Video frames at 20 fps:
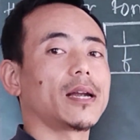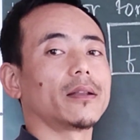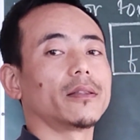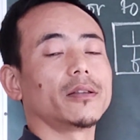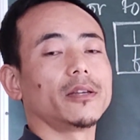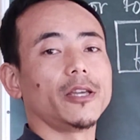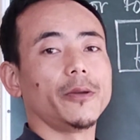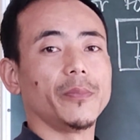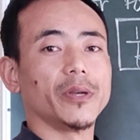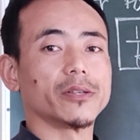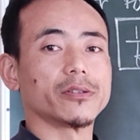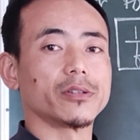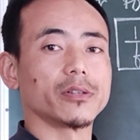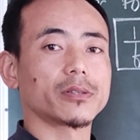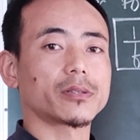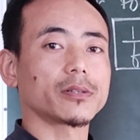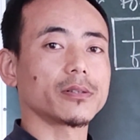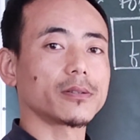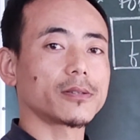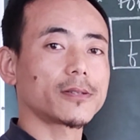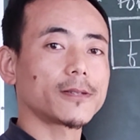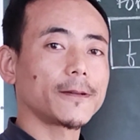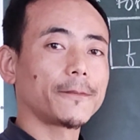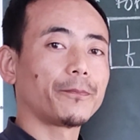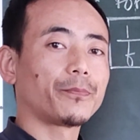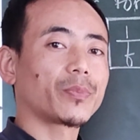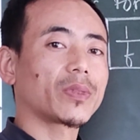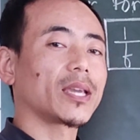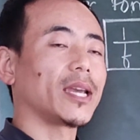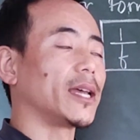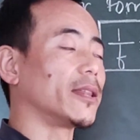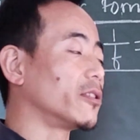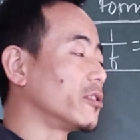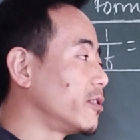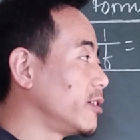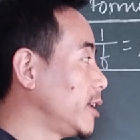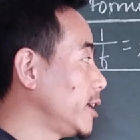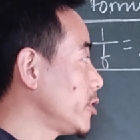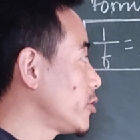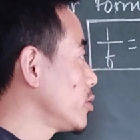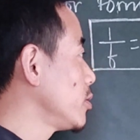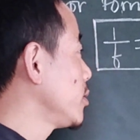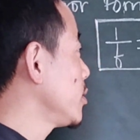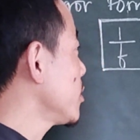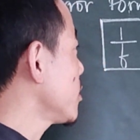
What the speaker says: and the image distance. And the relation